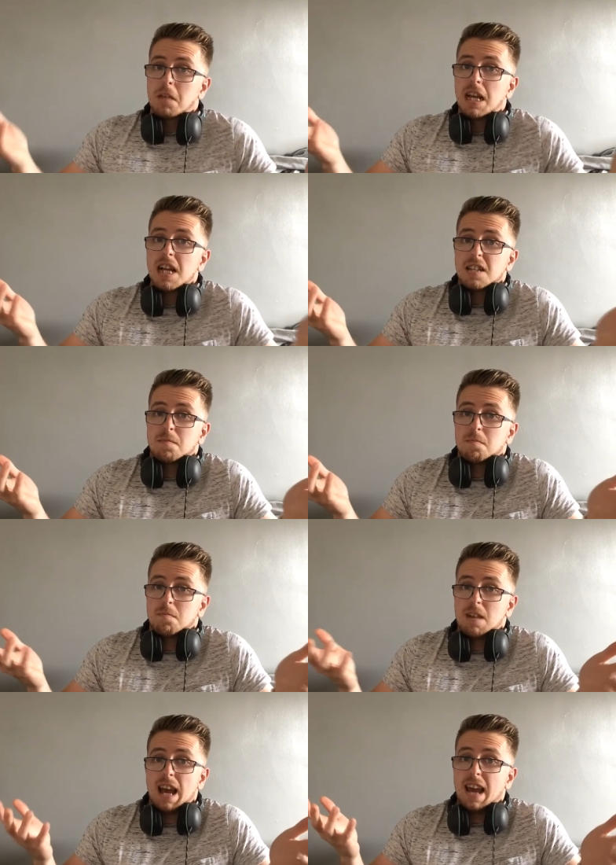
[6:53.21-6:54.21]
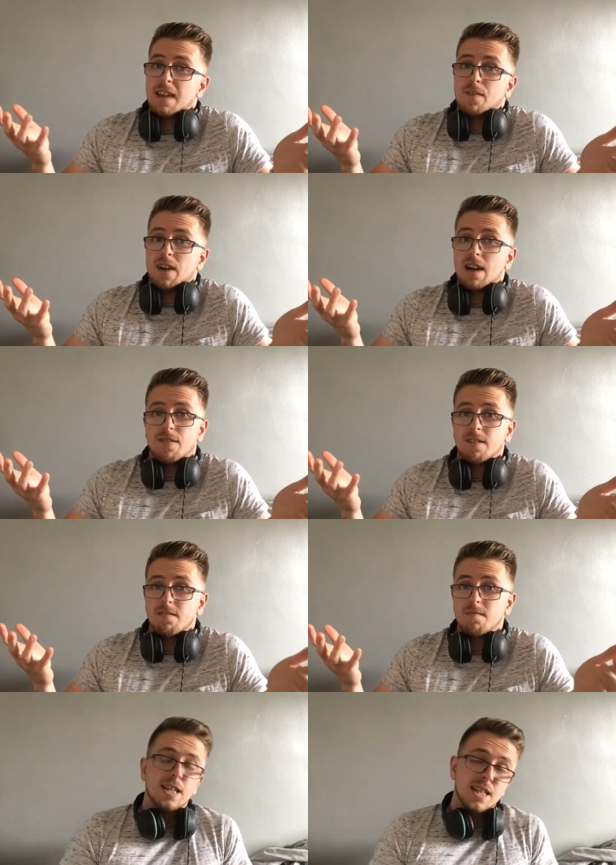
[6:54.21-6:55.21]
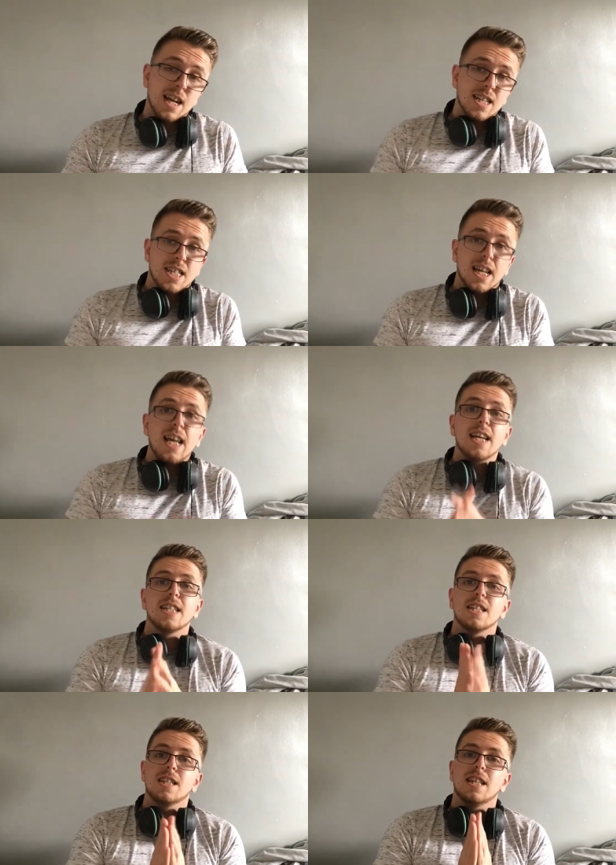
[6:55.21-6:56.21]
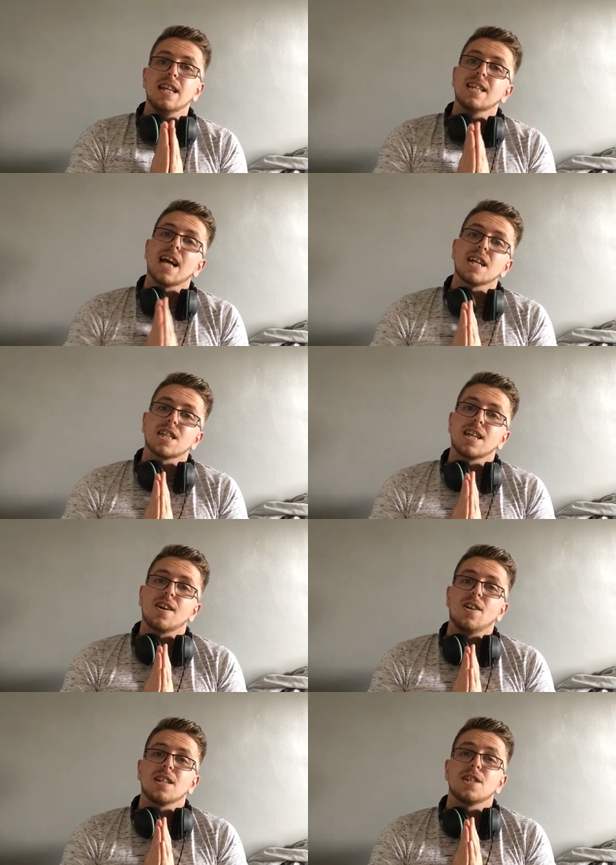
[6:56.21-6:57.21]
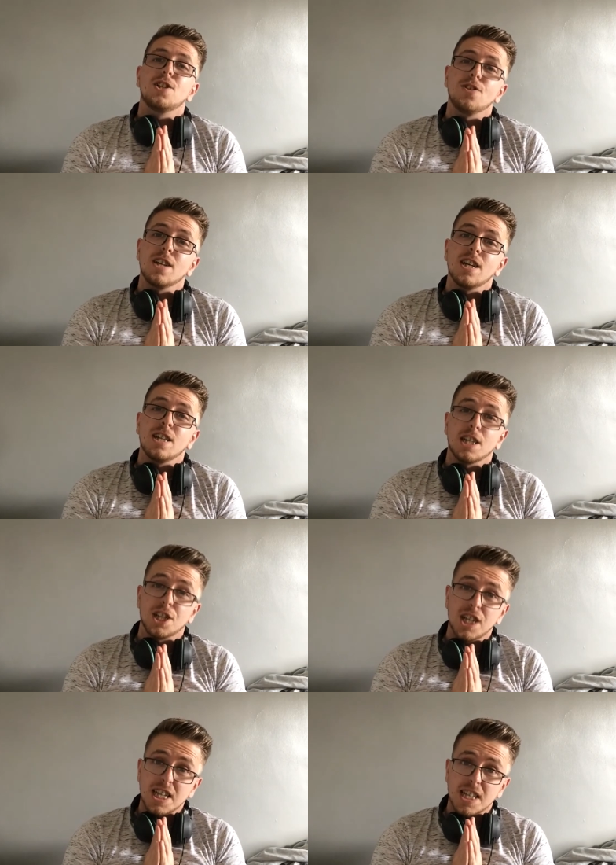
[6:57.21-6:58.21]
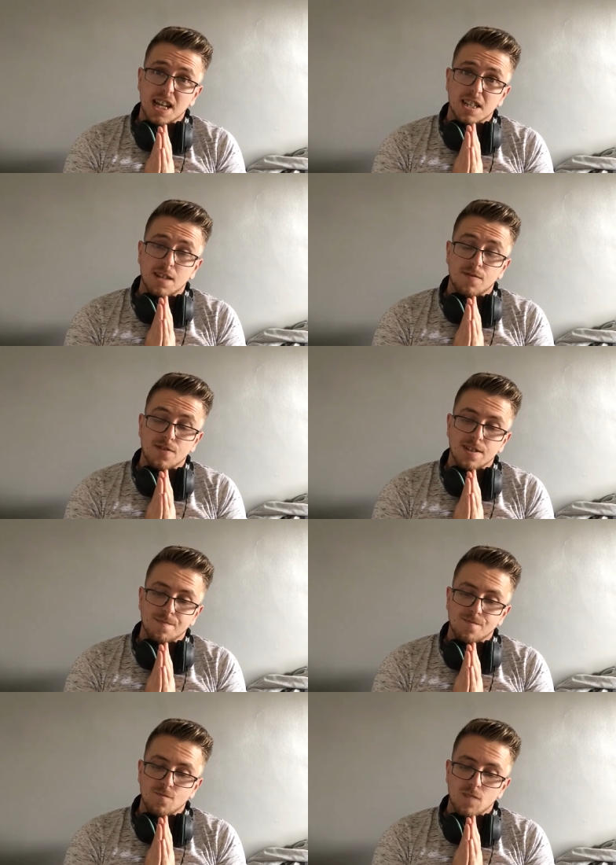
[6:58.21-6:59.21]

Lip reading: He gets A for effort. The second skit is actually called Junior She-Tectives.